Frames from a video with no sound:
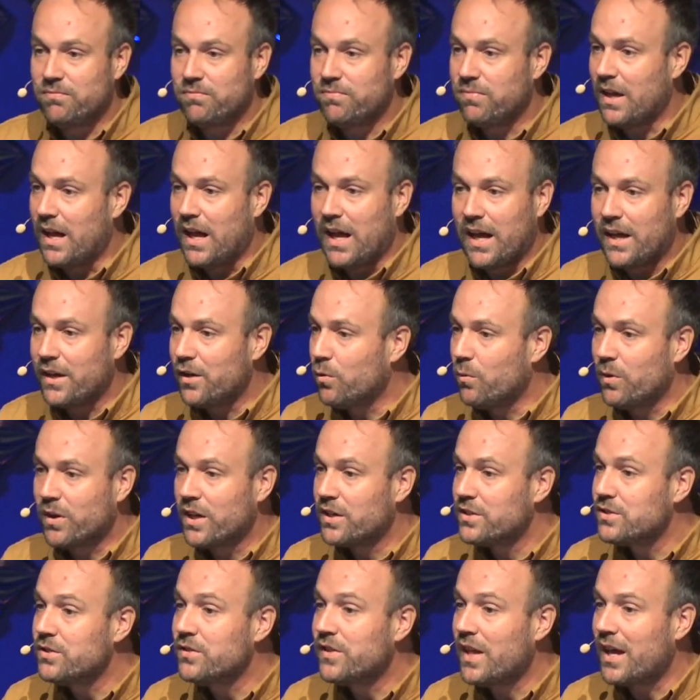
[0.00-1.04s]
I don't want to
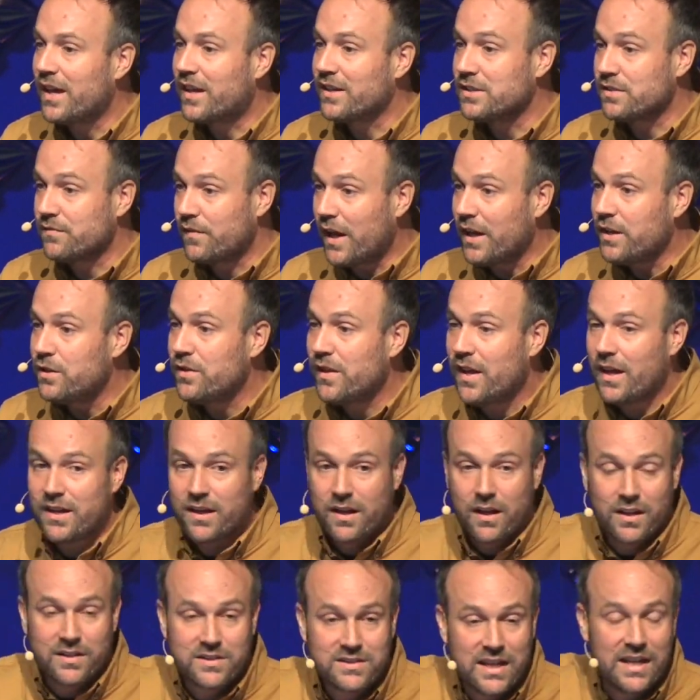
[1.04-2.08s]
do that, because if I do that and
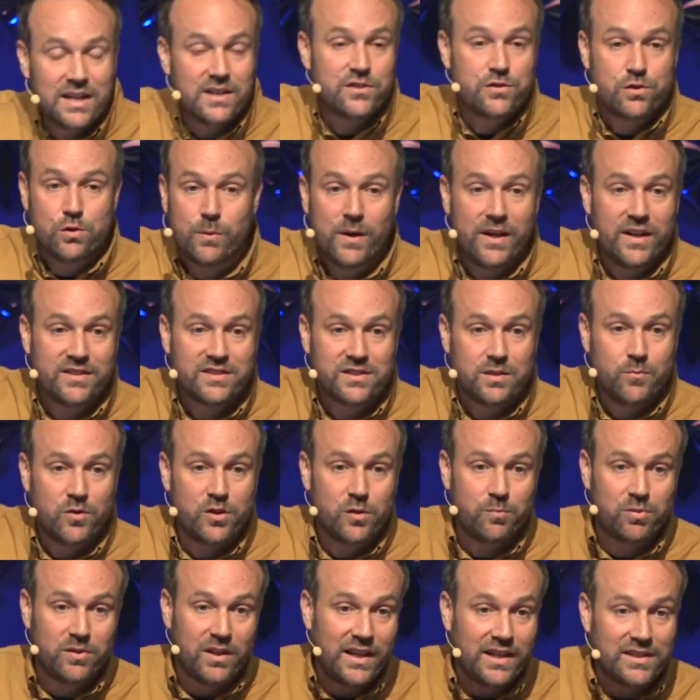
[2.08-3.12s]
God takes you away to some
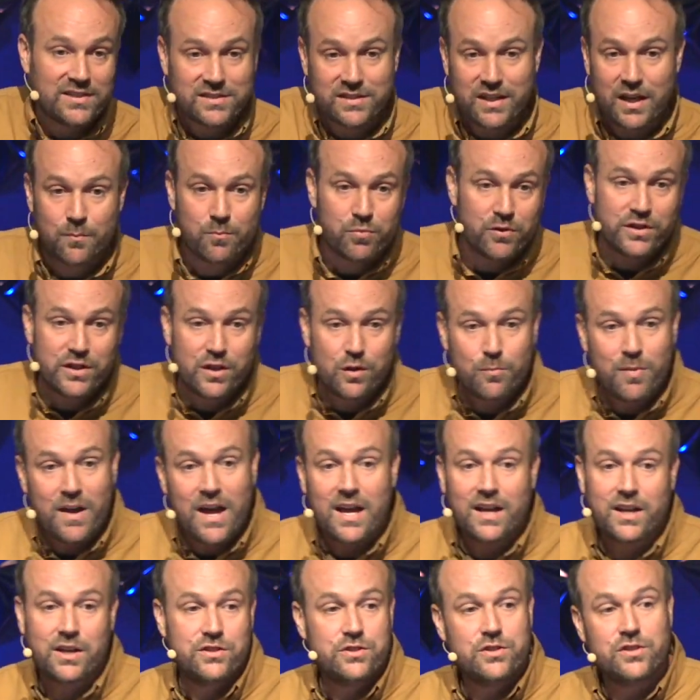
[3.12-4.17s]
other place and I bring you
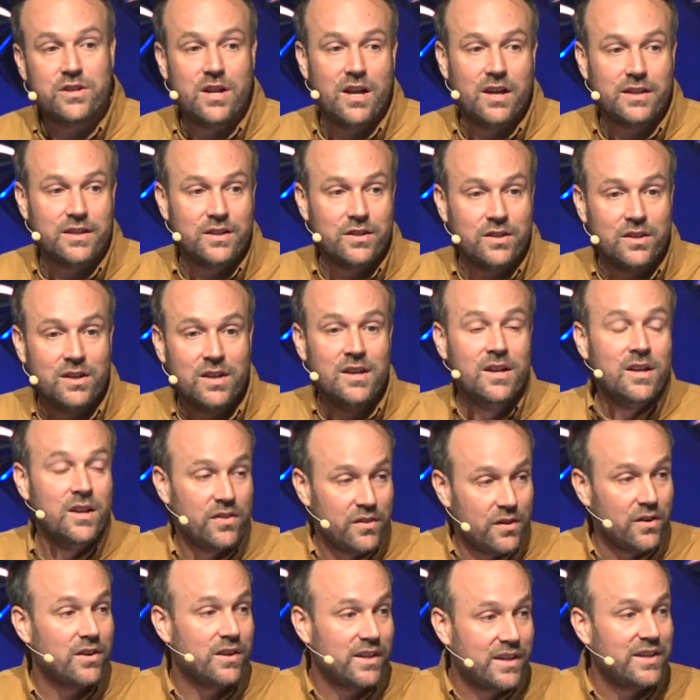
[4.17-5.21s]
back and you're not here,
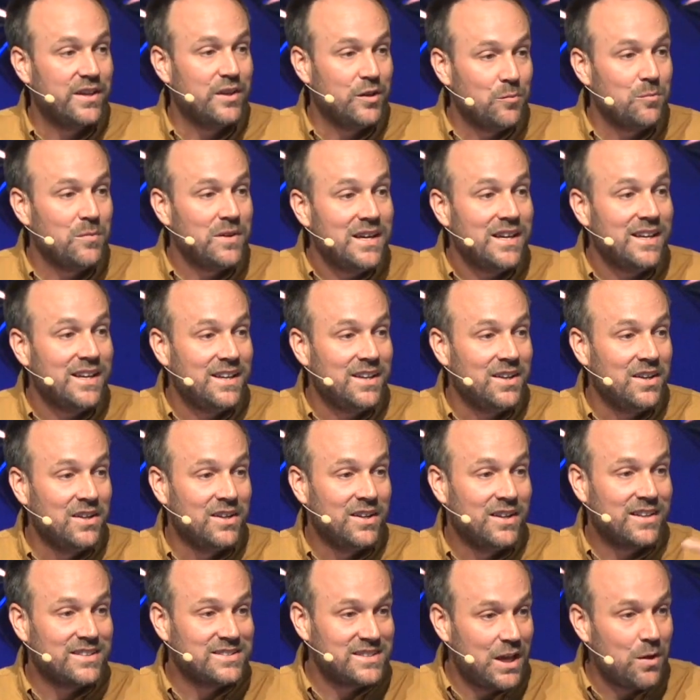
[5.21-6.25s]
they're going to kill me
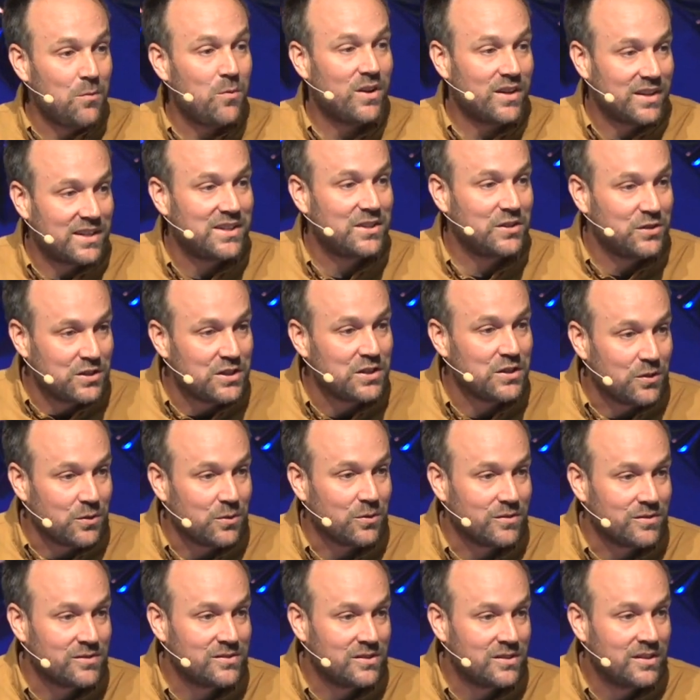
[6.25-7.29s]
because they want to kill you.
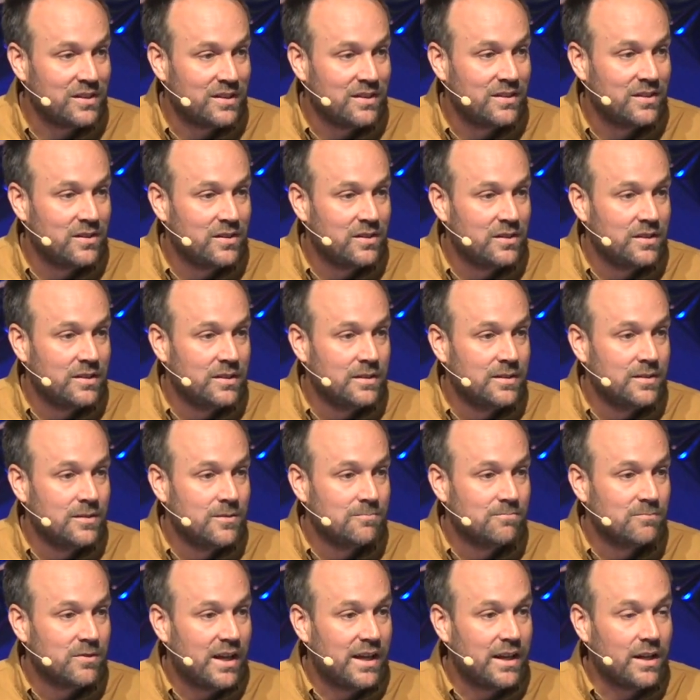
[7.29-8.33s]

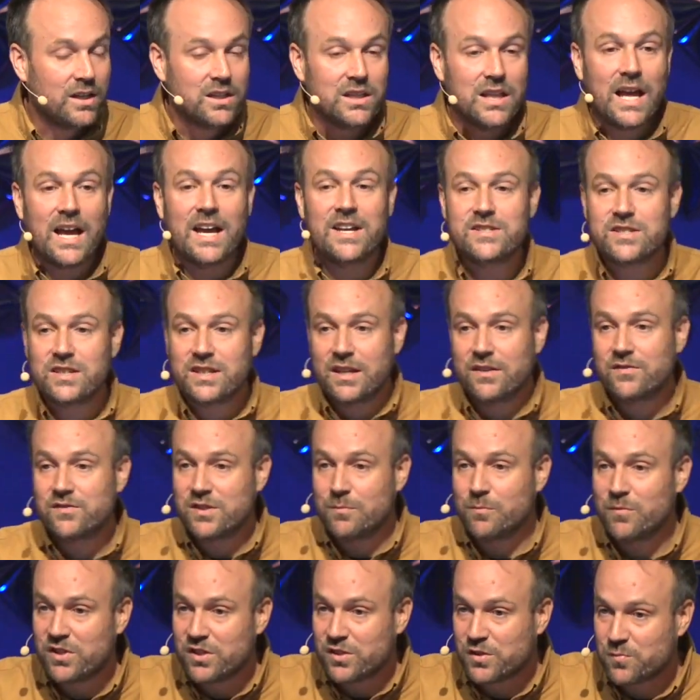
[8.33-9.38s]
Okay, and Elijah gives
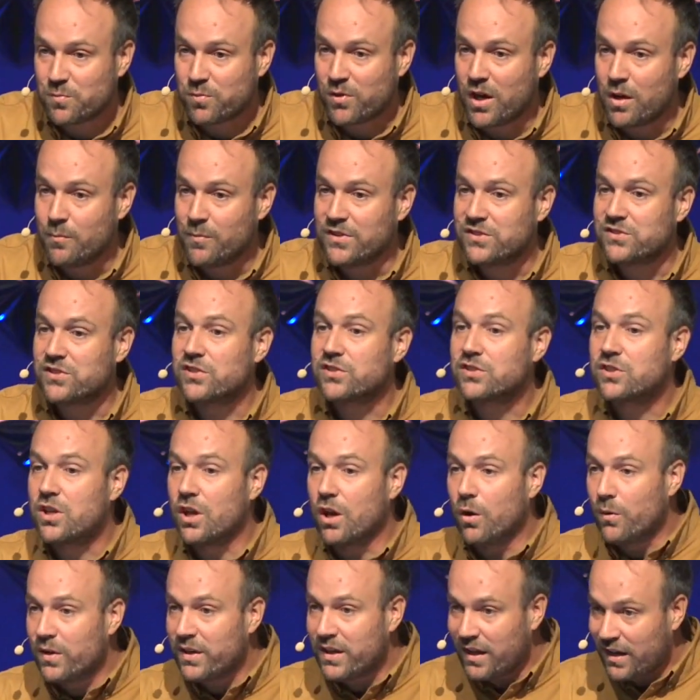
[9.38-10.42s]
them this promise, just
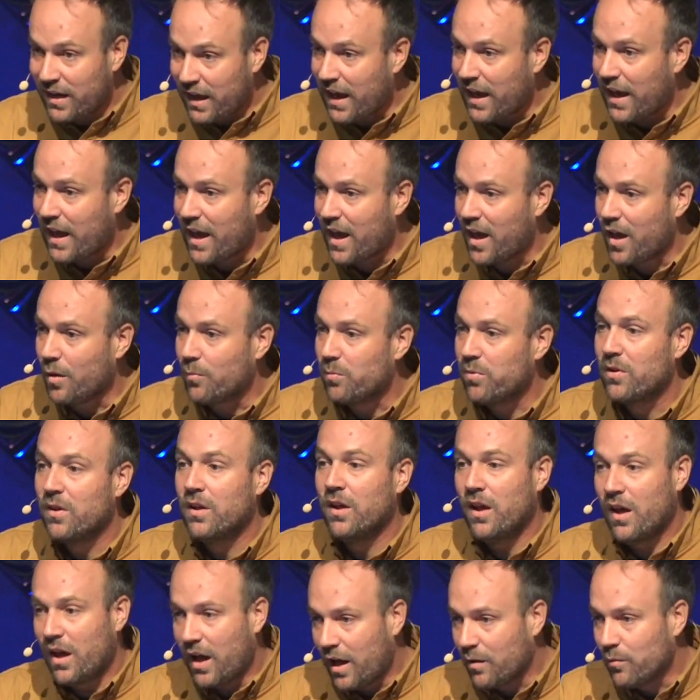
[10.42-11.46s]
go and get Ahab,
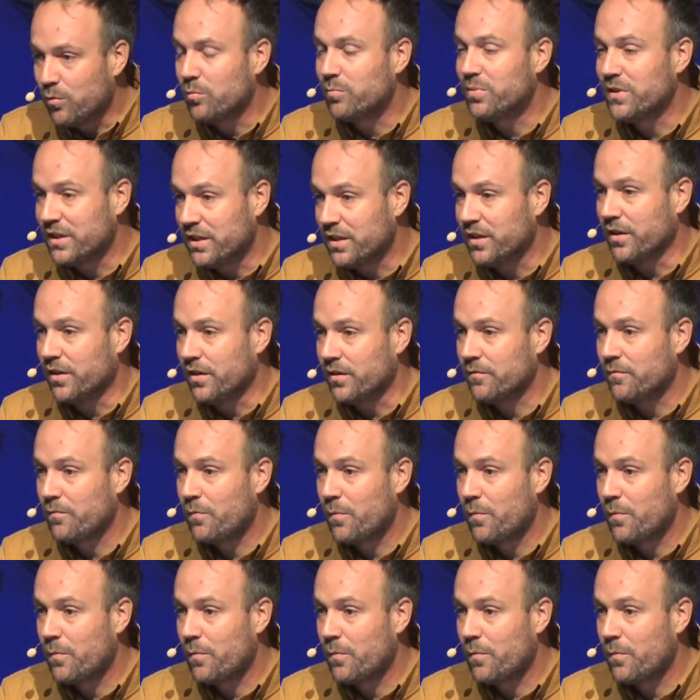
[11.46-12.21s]
I will be here.